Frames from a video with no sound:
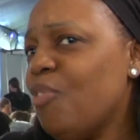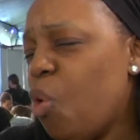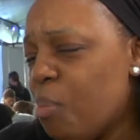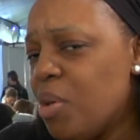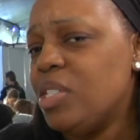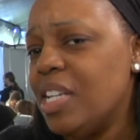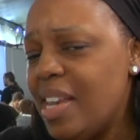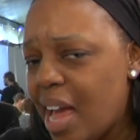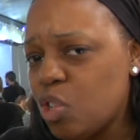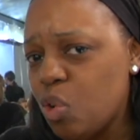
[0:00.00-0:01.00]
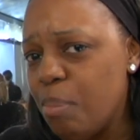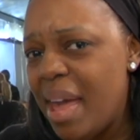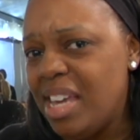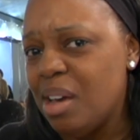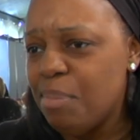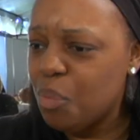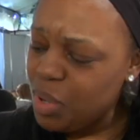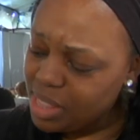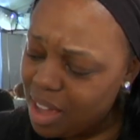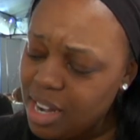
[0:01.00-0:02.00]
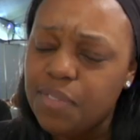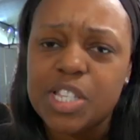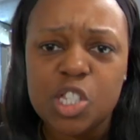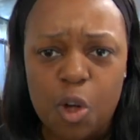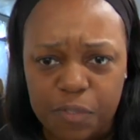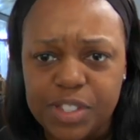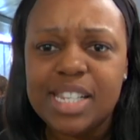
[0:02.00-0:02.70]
Almost a natural makeup, but with kind of a soft